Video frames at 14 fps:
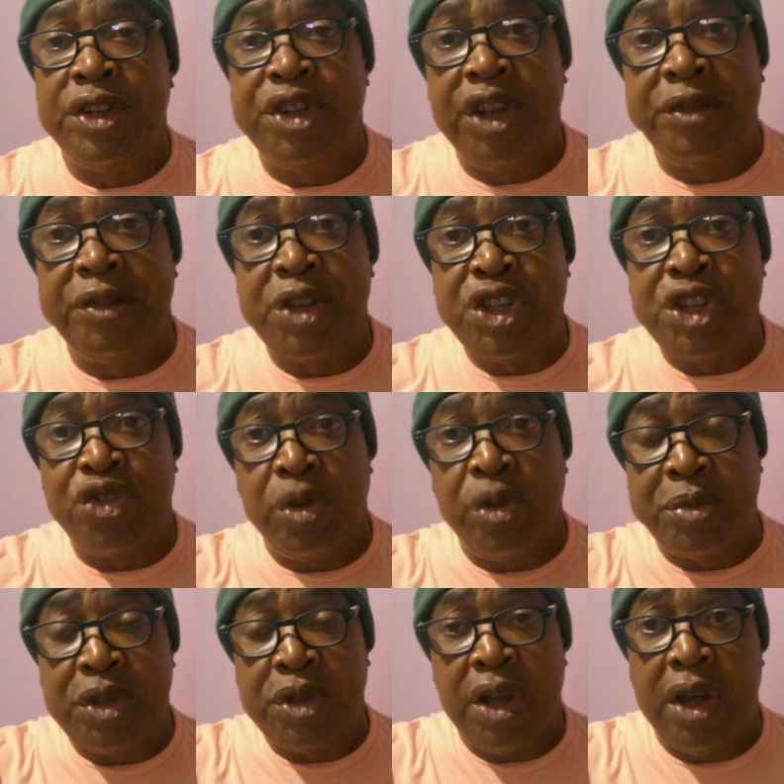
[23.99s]
listen, I've just
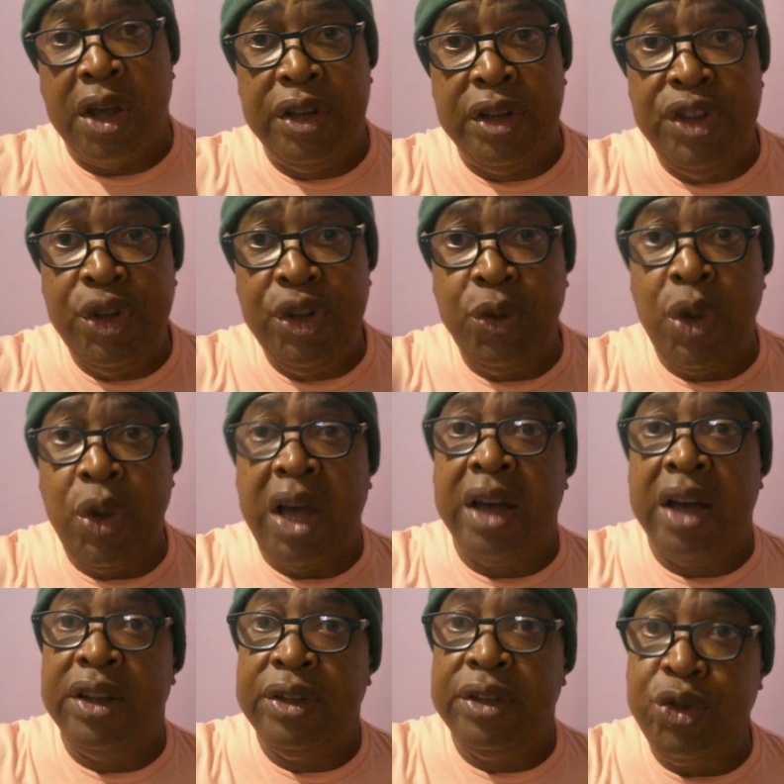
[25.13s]
dropped a new
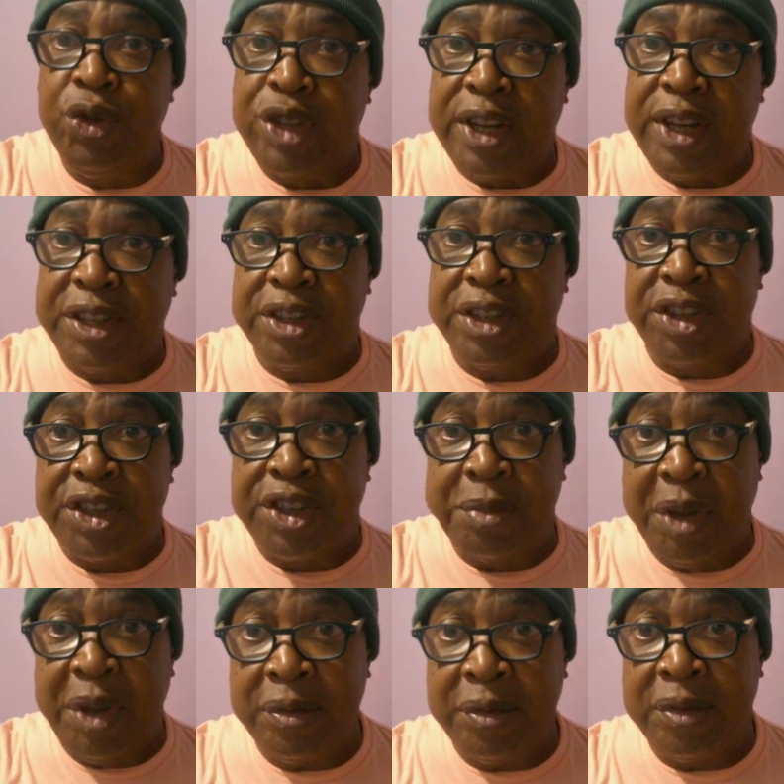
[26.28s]
newsletter
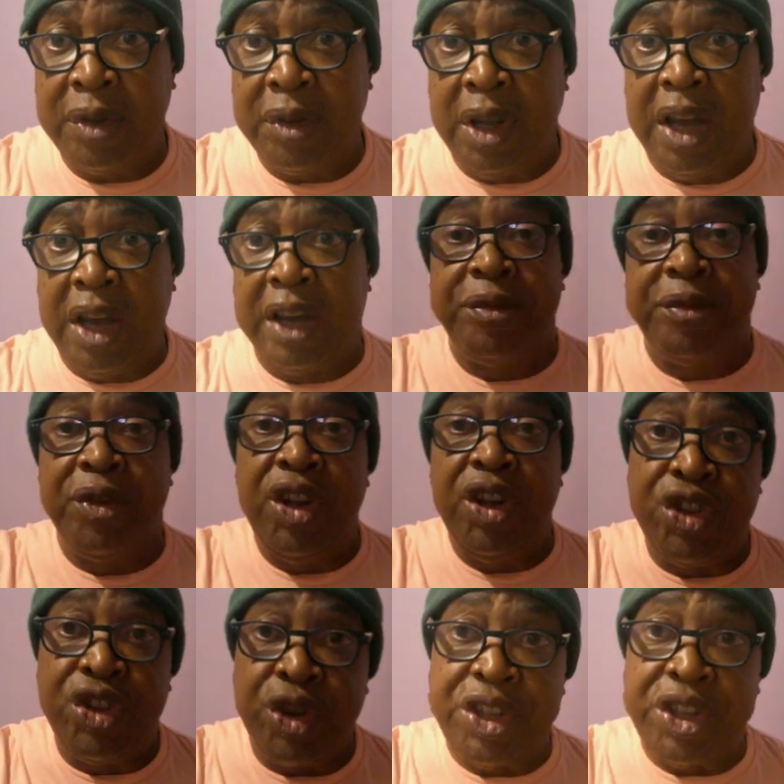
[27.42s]
this month. So if you're
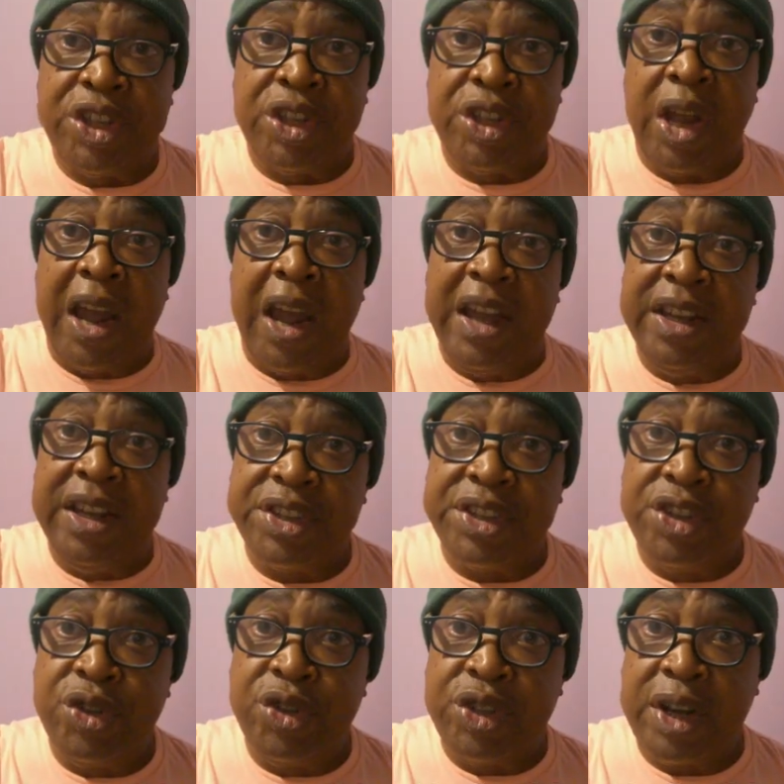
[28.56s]
interested in
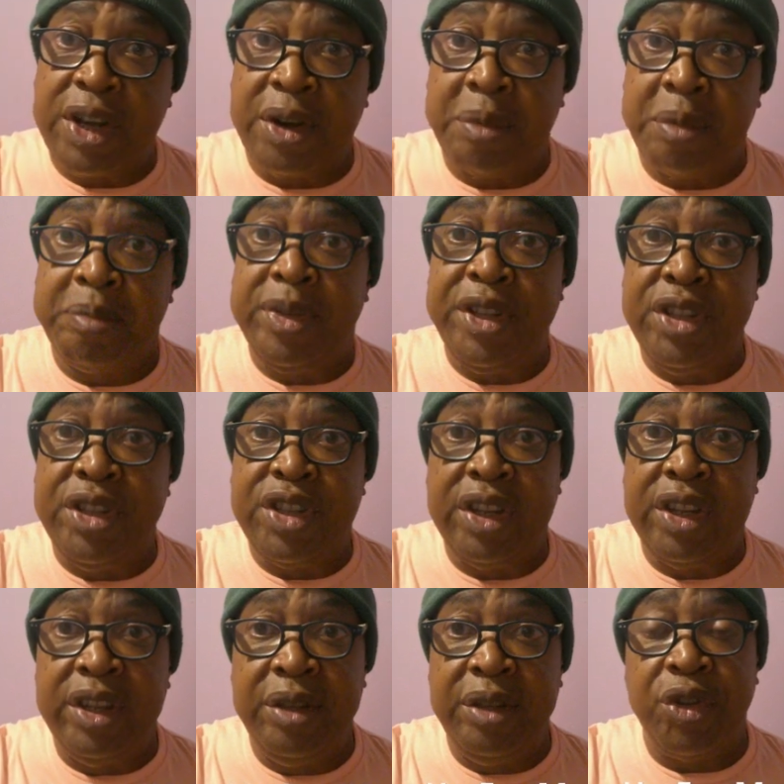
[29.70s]
this newsletter, please
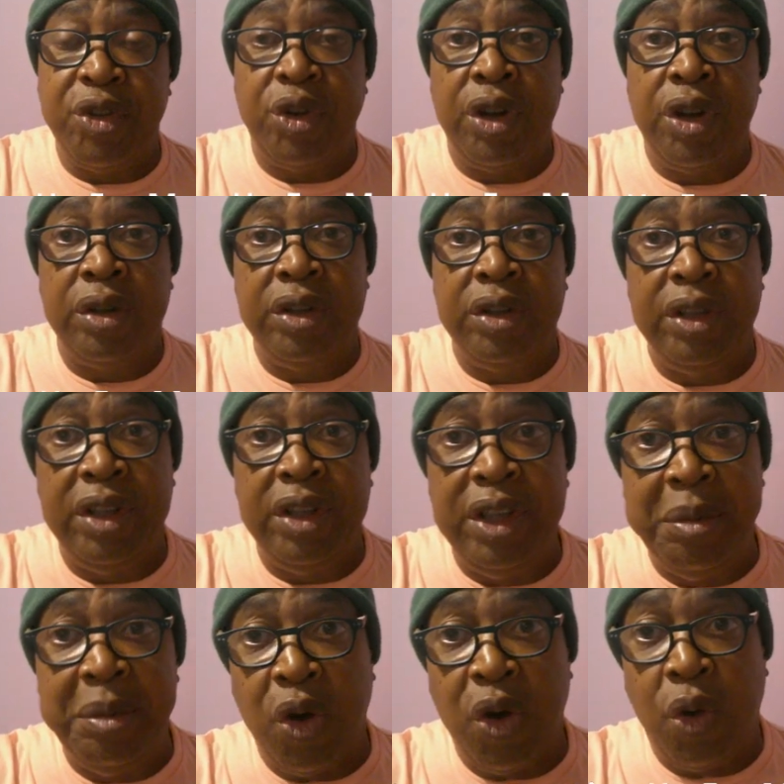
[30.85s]
leave your
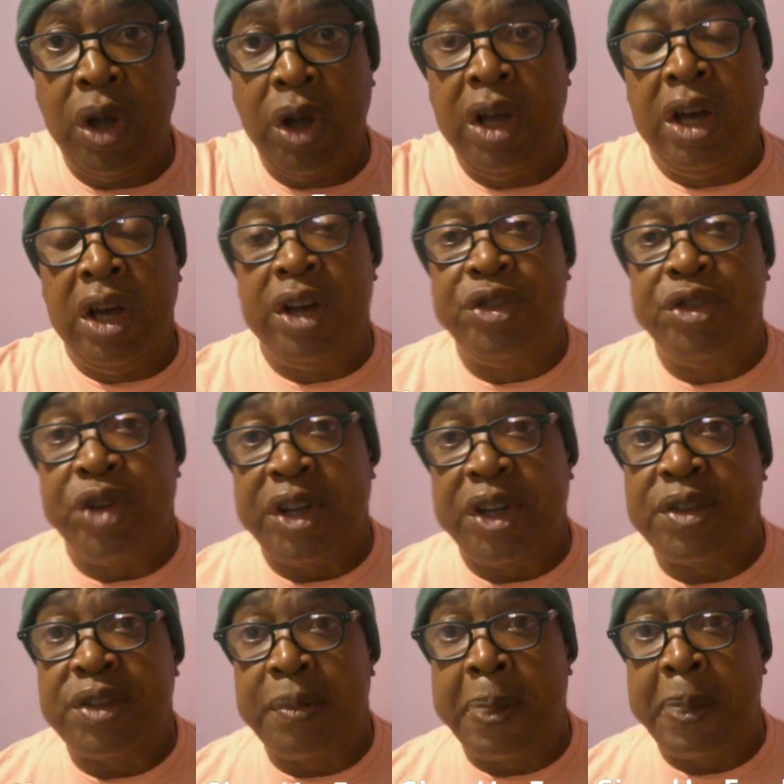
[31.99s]
email
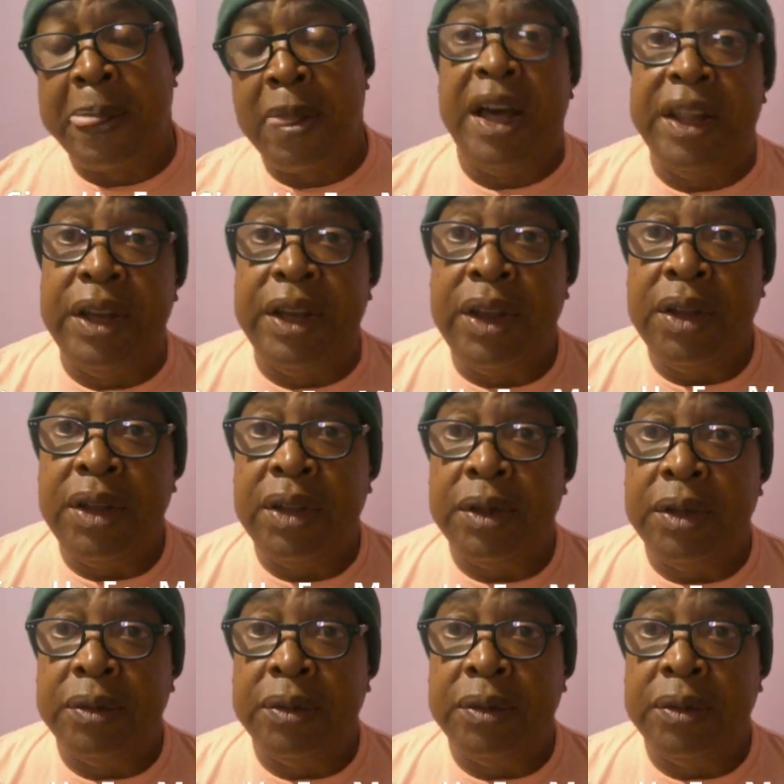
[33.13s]
address and